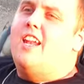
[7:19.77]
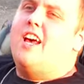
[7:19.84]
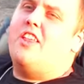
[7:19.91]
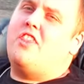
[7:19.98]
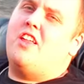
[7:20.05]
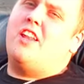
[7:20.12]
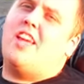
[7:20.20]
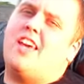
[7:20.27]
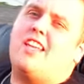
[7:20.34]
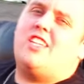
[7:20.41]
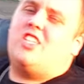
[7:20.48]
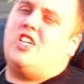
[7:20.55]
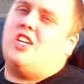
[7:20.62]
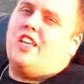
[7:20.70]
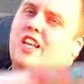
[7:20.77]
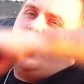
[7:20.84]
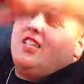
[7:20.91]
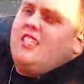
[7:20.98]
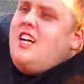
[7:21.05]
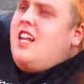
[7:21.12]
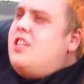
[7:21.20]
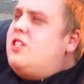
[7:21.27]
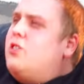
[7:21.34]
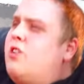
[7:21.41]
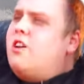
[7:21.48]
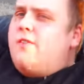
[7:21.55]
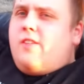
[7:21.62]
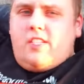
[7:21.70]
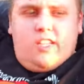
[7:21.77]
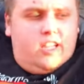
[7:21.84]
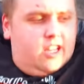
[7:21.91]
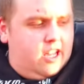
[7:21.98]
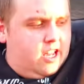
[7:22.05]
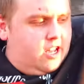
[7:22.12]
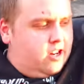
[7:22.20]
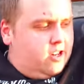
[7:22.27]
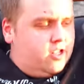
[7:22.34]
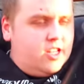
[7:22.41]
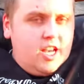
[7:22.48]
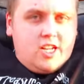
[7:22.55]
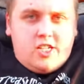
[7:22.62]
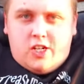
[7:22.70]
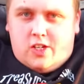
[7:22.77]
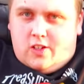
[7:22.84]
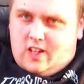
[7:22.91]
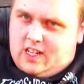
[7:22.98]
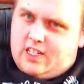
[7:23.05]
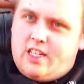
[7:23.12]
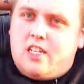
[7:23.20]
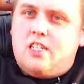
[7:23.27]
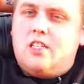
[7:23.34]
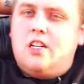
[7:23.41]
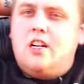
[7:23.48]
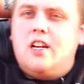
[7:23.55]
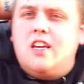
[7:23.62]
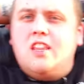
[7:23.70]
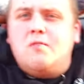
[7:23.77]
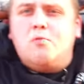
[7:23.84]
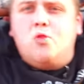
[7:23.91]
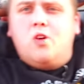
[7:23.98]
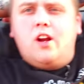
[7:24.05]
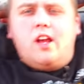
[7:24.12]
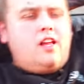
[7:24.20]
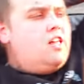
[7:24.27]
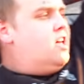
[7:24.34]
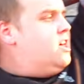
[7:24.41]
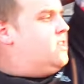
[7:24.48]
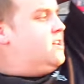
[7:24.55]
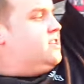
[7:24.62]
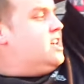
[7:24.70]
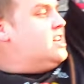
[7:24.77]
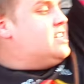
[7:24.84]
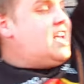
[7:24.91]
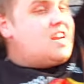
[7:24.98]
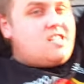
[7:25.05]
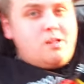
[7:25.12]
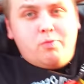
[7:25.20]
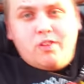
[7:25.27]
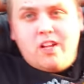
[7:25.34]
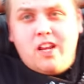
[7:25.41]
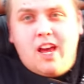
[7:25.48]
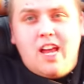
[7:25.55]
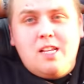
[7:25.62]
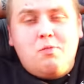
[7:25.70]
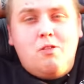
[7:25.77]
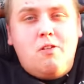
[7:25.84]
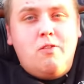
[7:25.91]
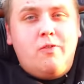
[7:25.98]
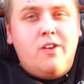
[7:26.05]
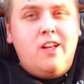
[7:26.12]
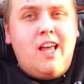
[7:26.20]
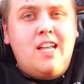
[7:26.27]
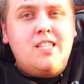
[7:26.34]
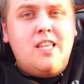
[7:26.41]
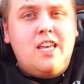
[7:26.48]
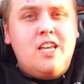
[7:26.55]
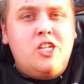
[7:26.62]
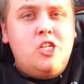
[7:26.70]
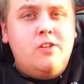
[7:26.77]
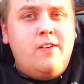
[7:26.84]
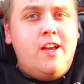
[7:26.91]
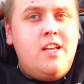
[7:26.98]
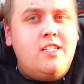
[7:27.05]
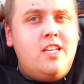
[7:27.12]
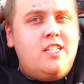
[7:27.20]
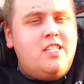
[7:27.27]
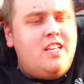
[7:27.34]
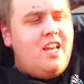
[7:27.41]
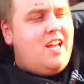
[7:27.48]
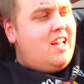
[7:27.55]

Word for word: Nothing like chilling outside of the storage facility in your sectional at six thirty in the morning. This thing's actually pretty nice, but we've realized the issue is it's